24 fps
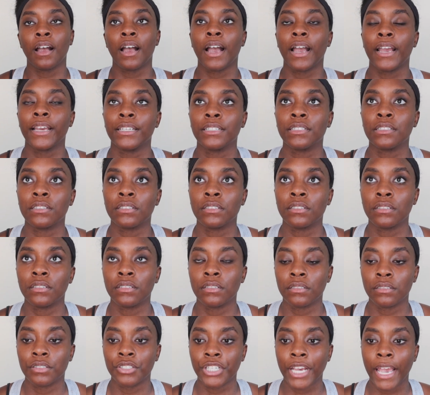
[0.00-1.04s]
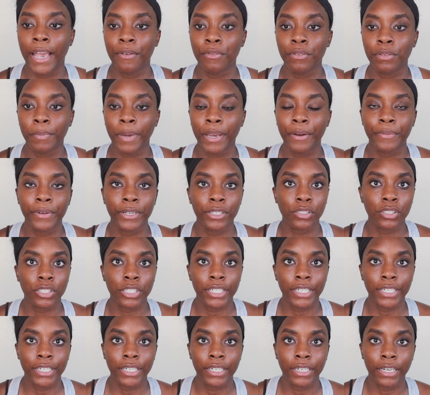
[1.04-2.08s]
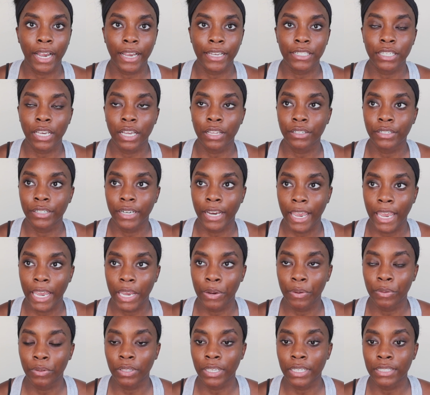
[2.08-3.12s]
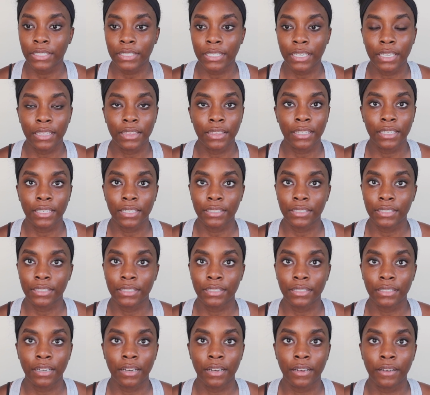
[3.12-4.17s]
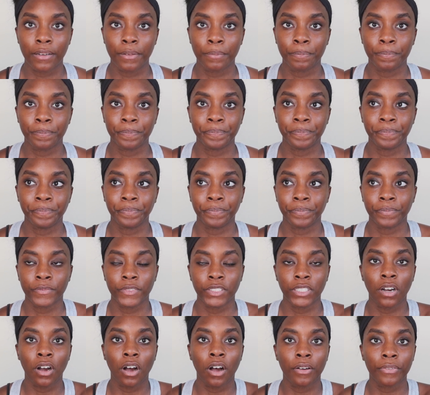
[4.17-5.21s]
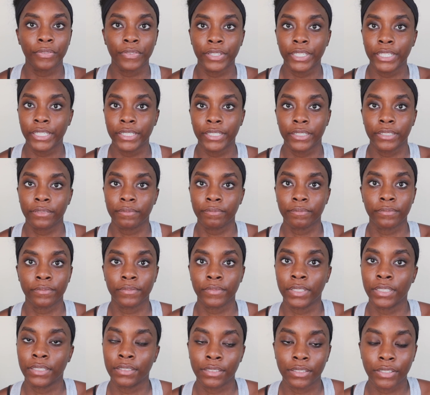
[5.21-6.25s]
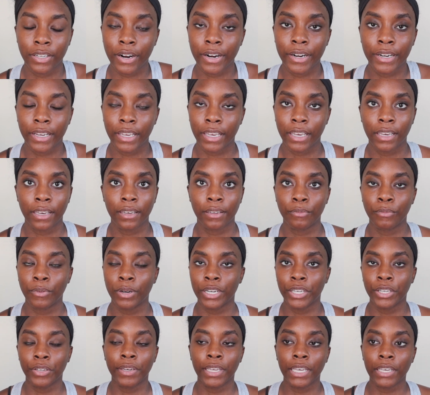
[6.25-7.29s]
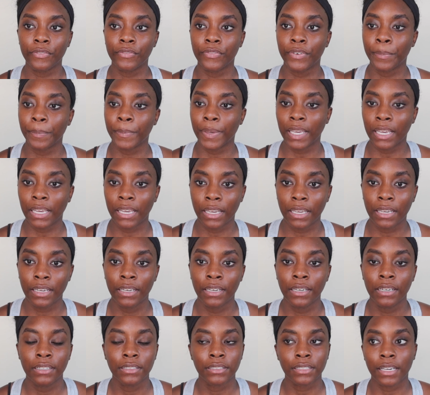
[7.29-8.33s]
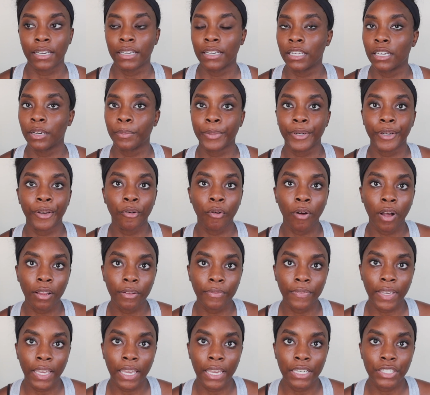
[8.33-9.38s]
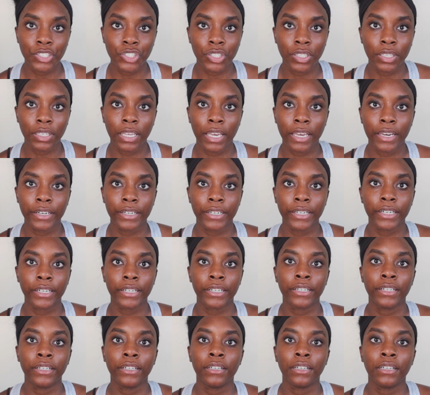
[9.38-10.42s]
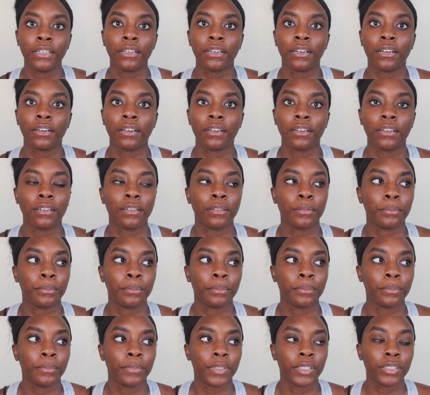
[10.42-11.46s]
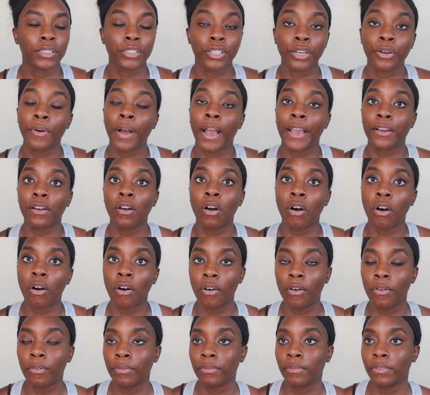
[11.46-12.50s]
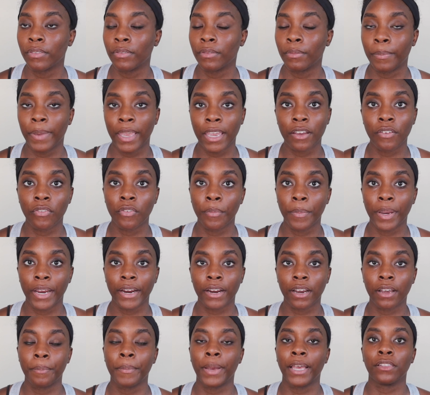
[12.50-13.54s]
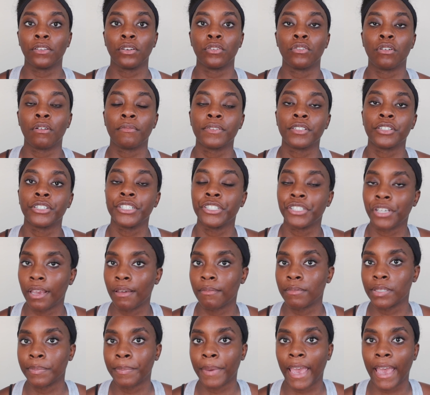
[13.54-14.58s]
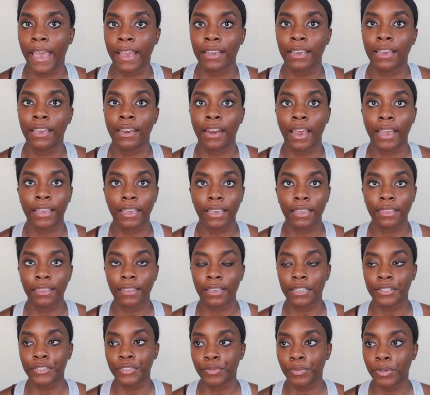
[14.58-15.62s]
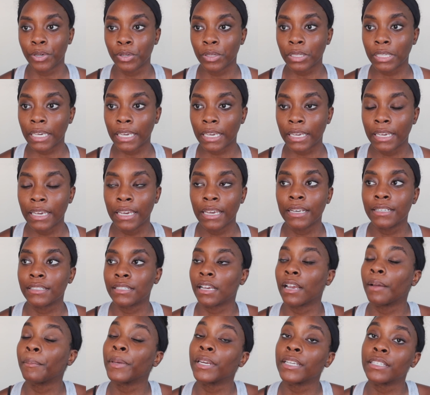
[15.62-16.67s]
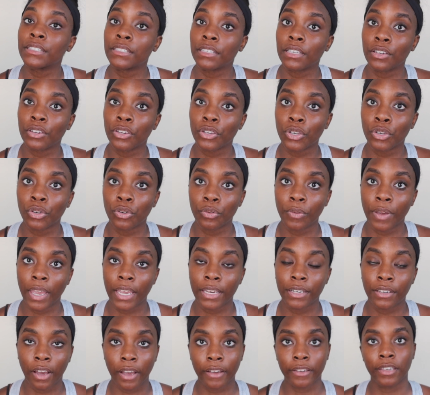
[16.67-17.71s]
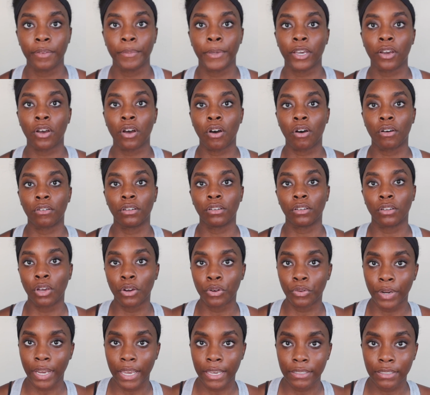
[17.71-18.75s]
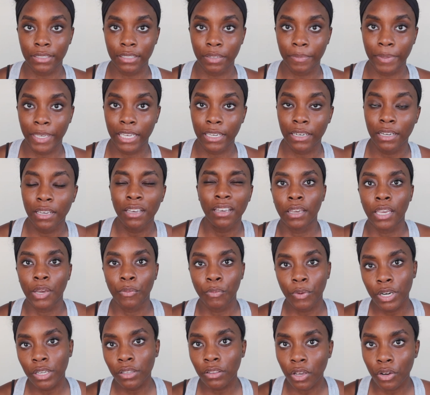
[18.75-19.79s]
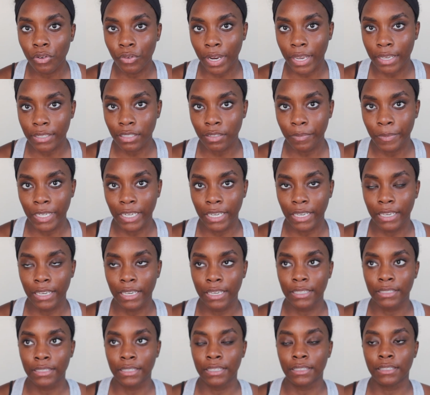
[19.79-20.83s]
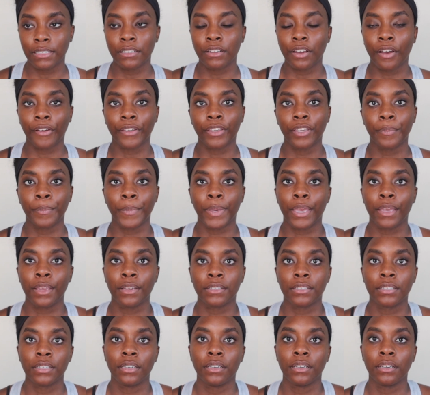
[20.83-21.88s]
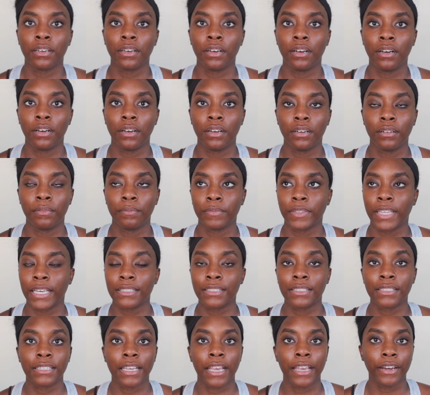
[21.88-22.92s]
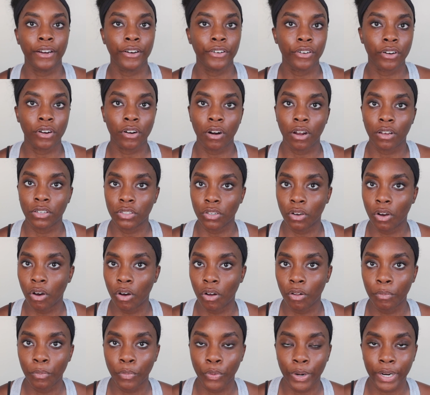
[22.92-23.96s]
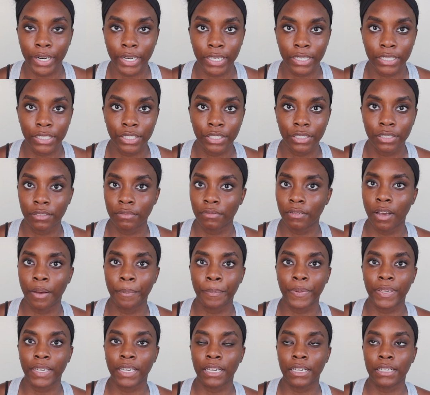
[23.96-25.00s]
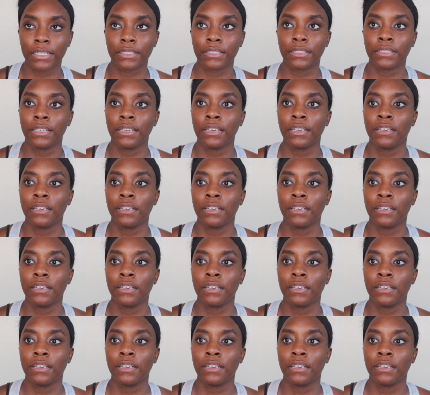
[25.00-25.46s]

I chat with my realtor. I tell her, hey, let's get this um, offer started. What do you need from me? It's like, I need a pre-qualification letter. Um, so I call Bank of America, my loan officer, James, back, and I get things rolling. He's like, I'm going to send you a document called a loan estimate. And what a loan estimate is, is a document, um, that's standard across all mortgage companies.